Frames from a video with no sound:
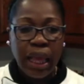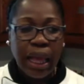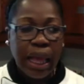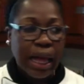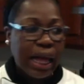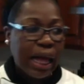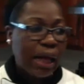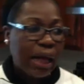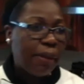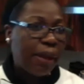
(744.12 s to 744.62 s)

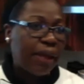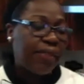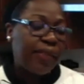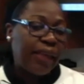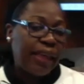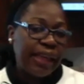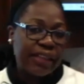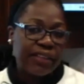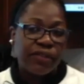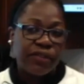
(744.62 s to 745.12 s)
I
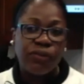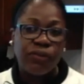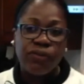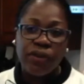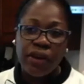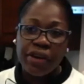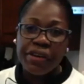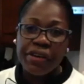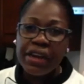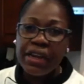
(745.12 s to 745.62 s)
think it's
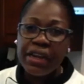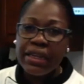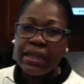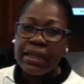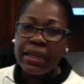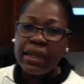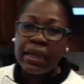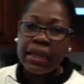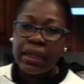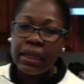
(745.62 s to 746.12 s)
very
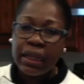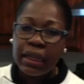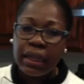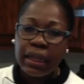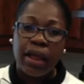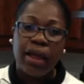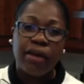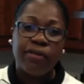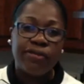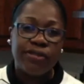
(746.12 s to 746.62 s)
little
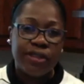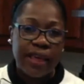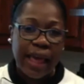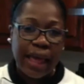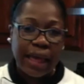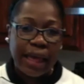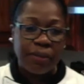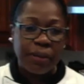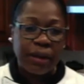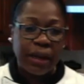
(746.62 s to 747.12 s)
of
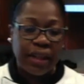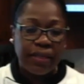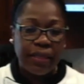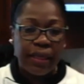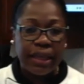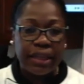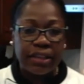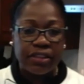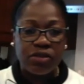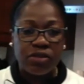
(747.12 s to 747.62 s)
that, but I
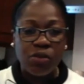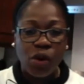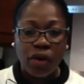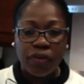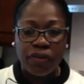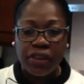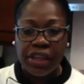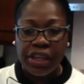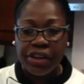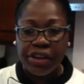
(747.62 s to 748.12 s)
think it's more of
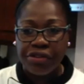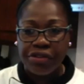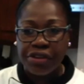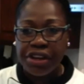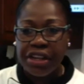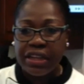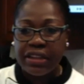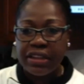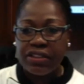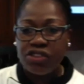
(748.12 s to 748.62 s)
the
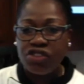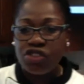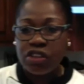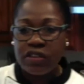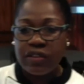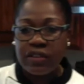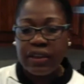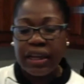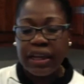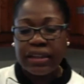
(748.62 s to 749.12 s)
ingredients
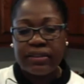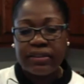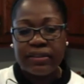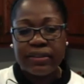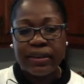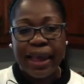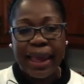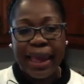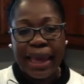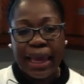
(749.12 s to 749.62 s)
just gets to
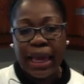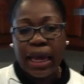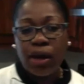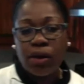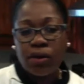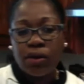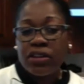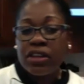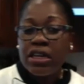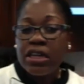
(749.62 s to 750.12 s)
hang out